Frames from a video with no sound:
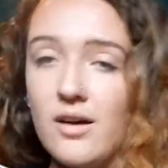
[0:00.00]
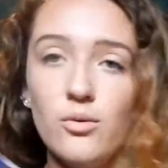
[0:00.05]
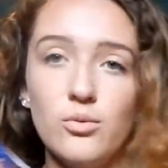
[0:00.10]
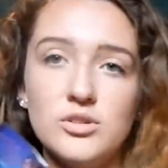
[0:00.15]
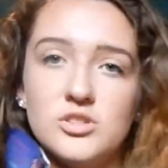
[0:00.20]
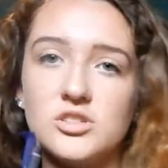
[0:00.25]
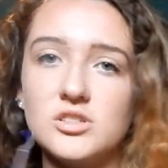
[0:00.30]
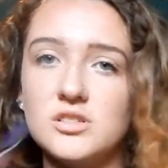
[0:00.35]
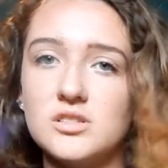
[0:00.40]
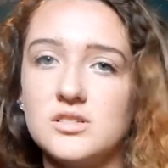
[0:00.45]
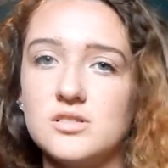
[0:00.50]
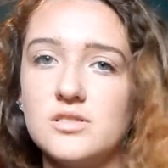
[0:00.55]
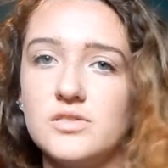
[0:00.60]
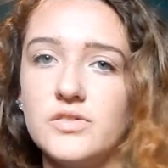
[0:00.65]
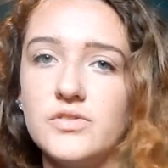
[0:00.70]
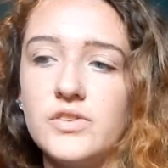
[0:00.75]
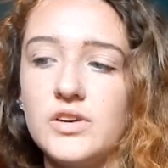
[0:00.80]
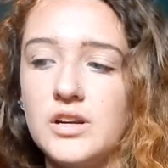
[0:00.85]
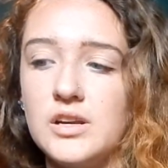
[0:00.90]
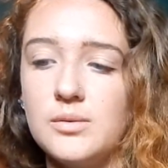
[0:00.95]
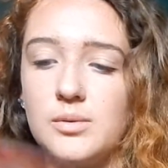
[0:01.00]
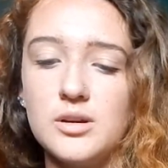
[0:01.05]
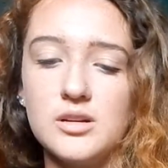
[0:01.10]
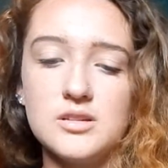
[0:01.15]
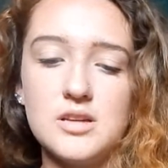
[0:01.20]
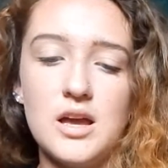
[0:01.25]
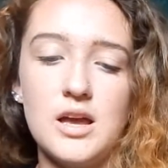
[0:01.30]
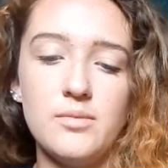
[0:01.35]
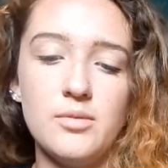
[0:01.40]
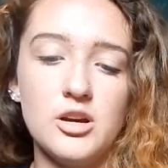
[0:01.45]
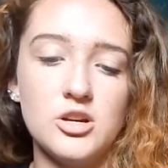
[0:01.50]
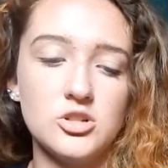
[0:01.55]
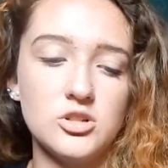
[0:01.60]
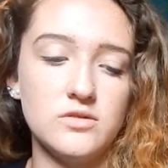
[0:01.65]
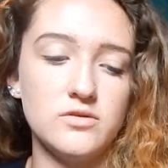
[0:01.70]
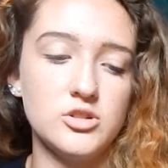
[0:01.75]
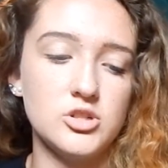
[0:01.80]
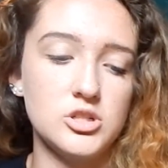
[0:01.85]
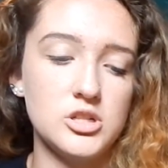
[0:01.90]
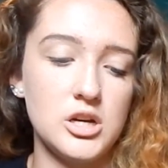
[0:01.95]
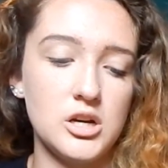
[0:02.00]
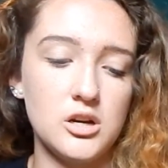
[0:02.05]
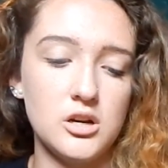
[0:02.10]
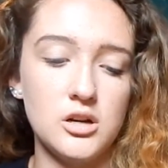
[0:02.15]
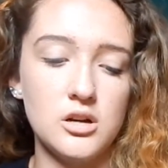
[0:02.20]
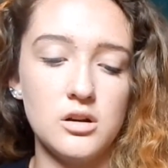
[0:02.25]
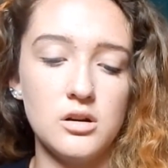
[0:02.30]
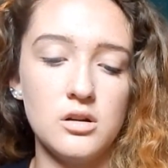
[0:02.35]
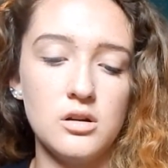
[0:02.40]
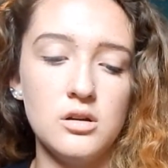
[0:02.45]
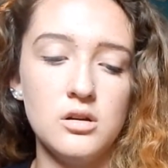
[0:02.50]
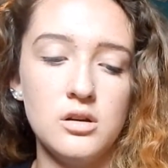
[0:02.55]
which is funny, because I'm actually a vegetarian.